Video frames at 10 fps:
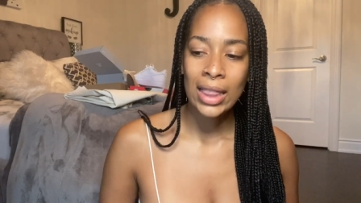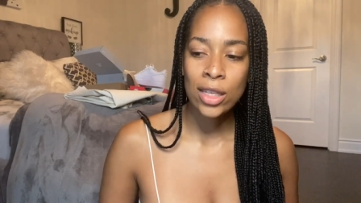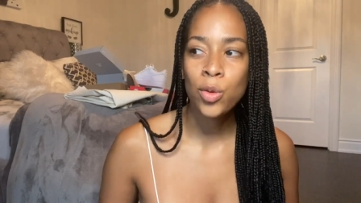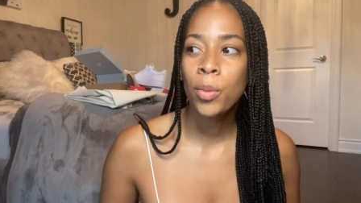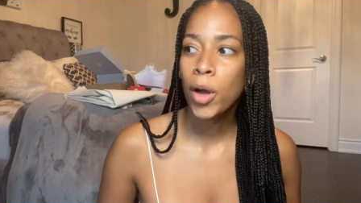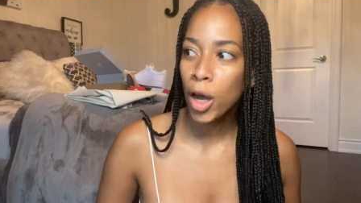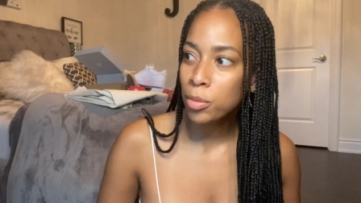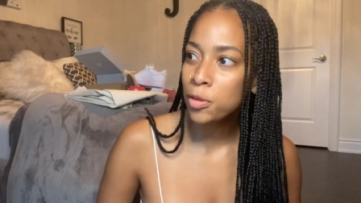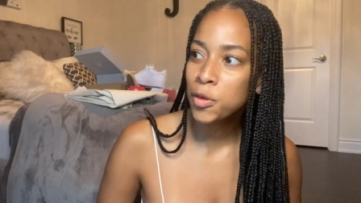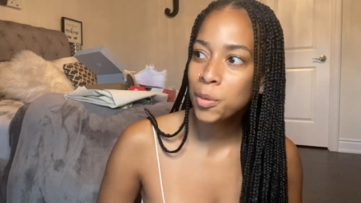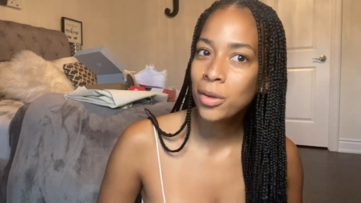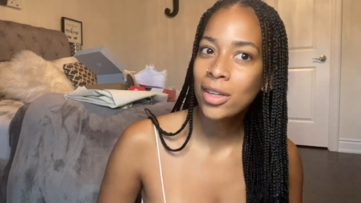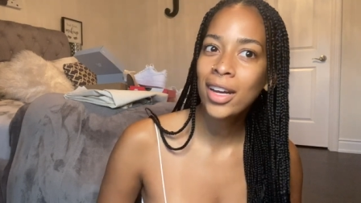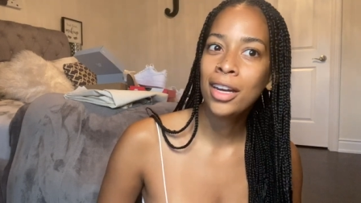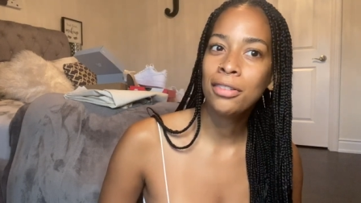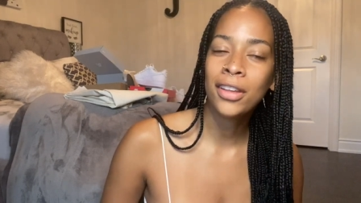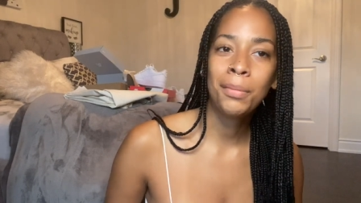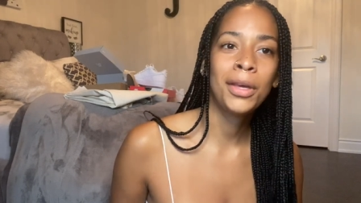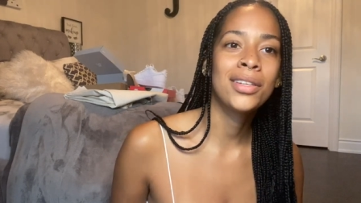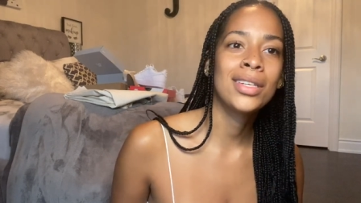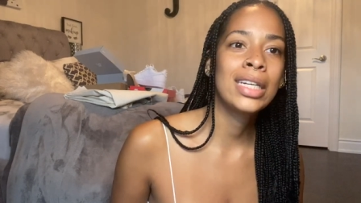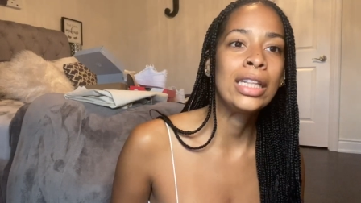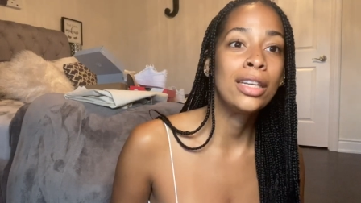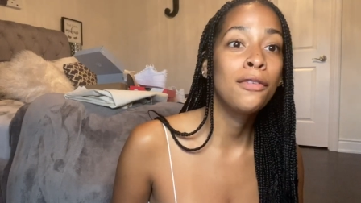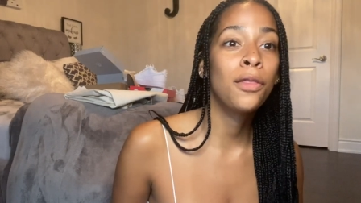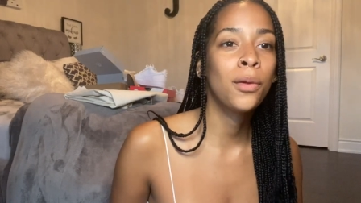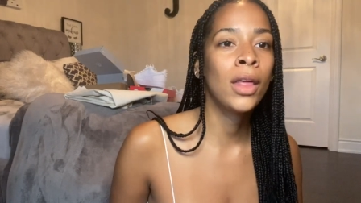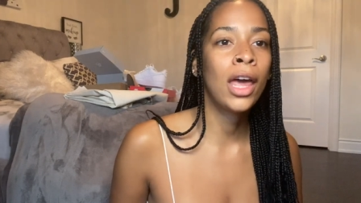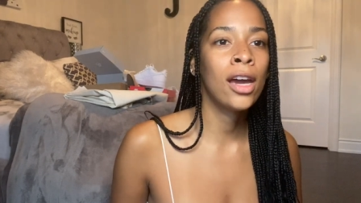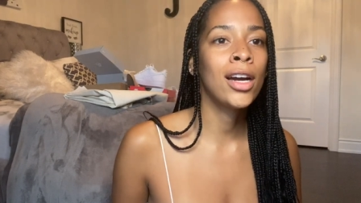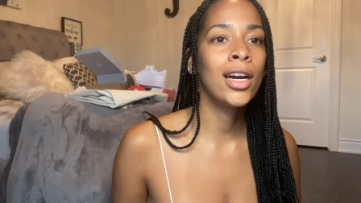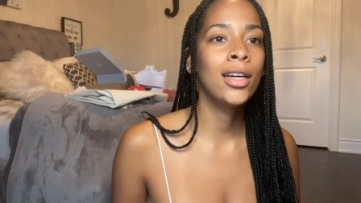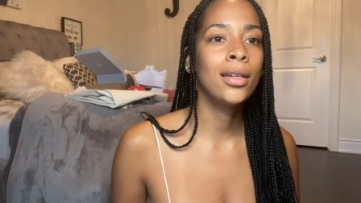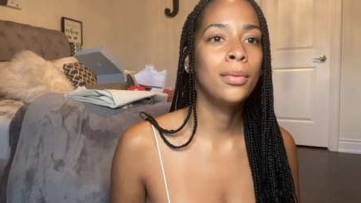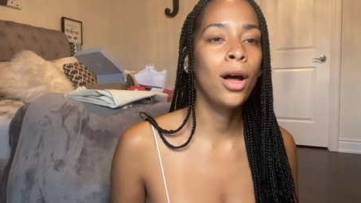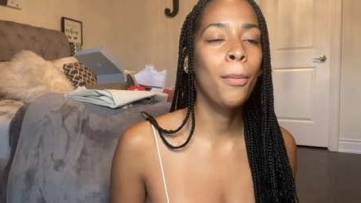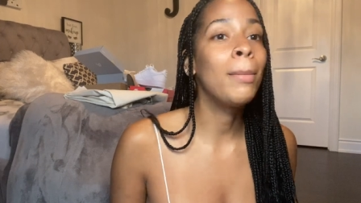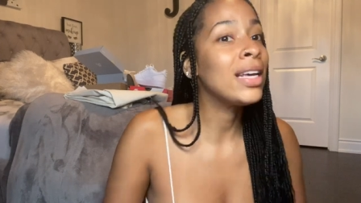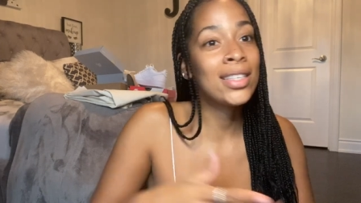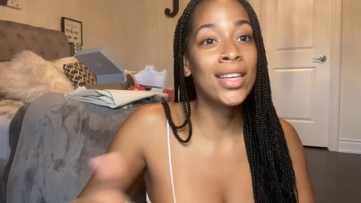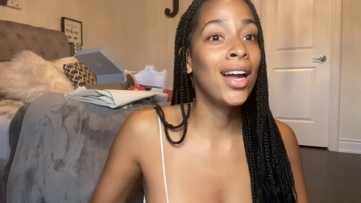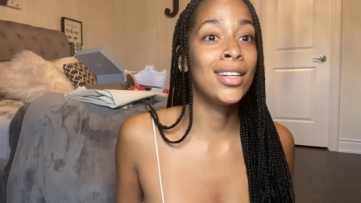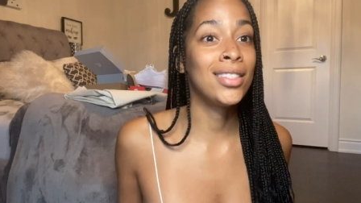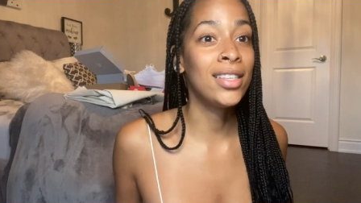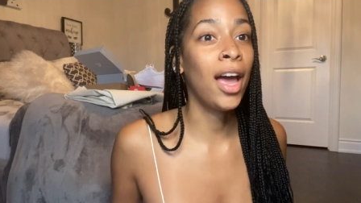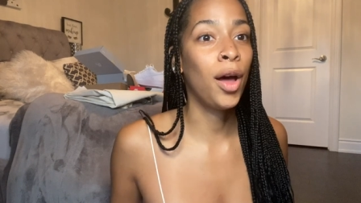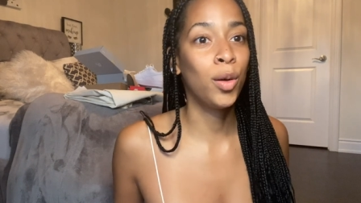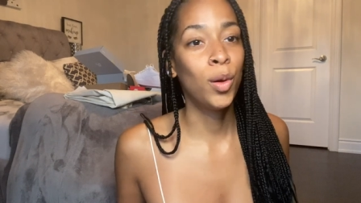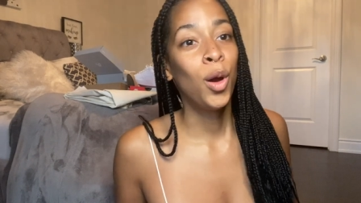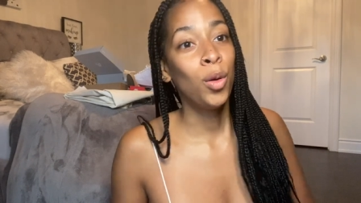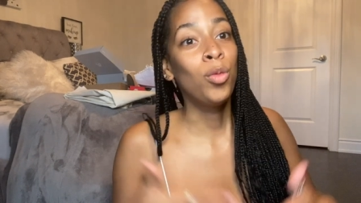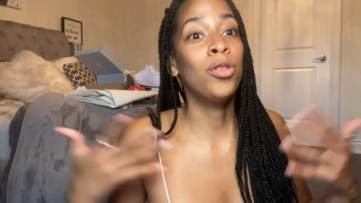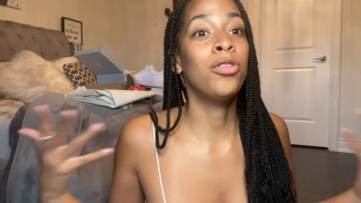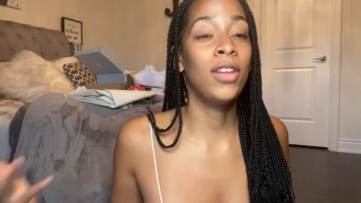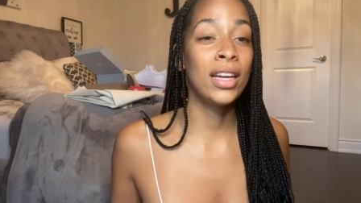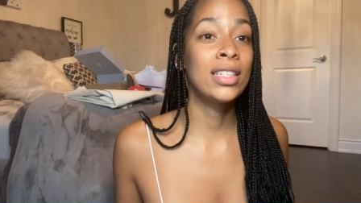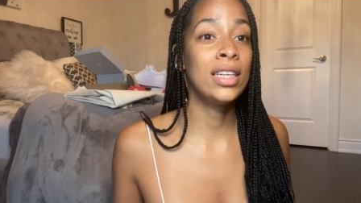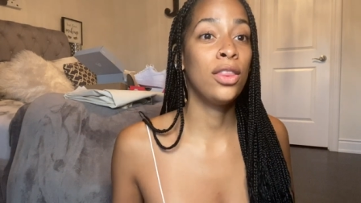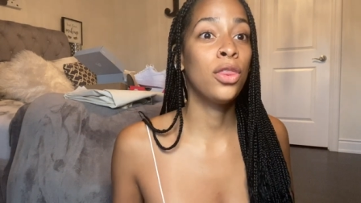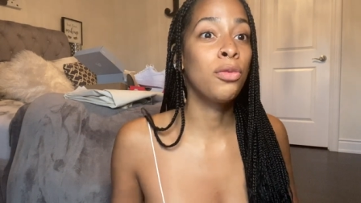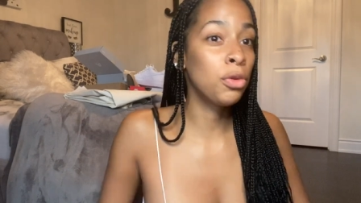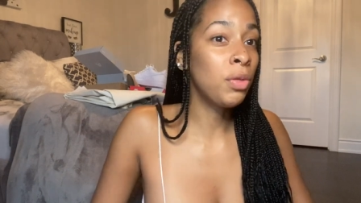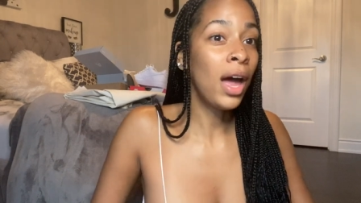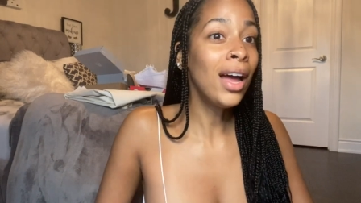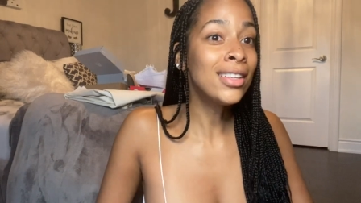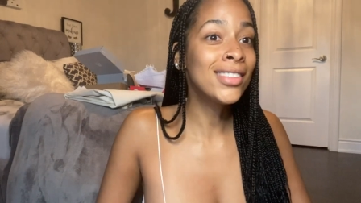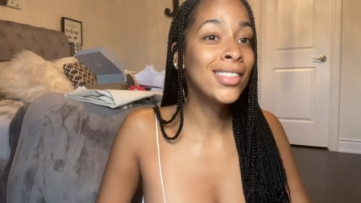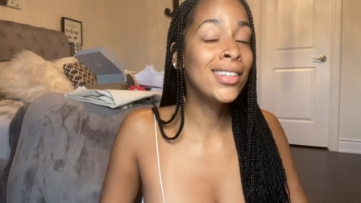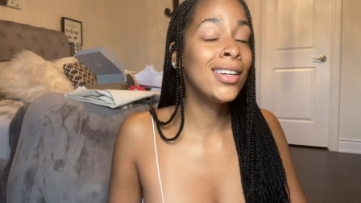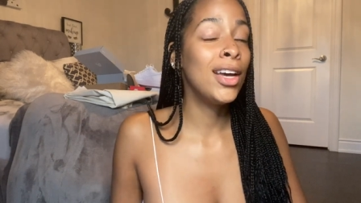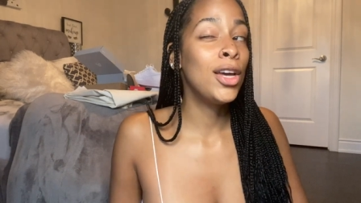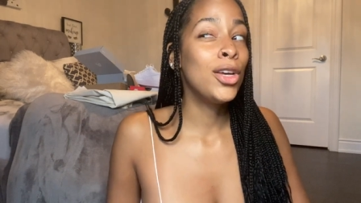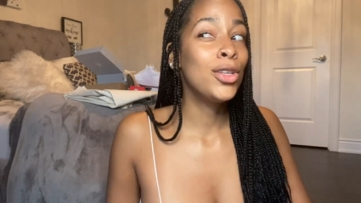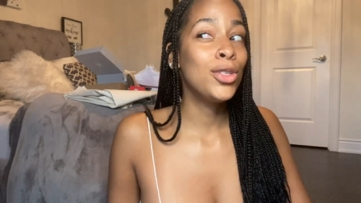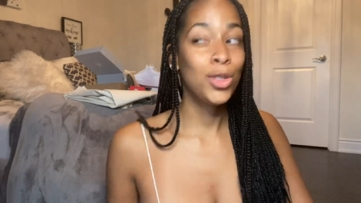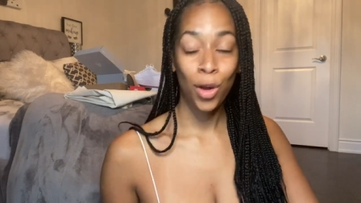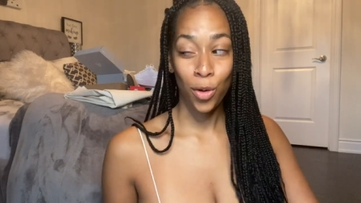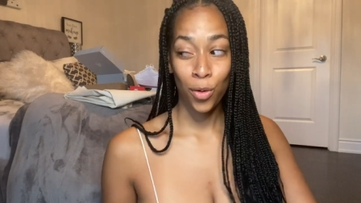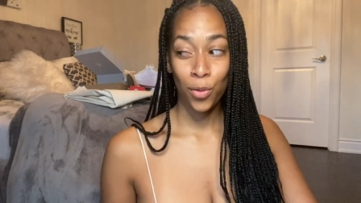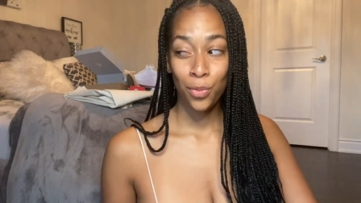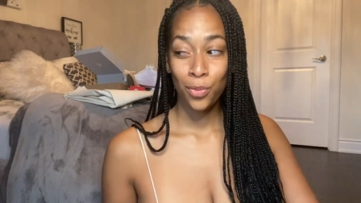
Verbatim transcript: That's where I'm comfortable, and I feel like because I didn't live through that era, my style is now reflecting through that. So,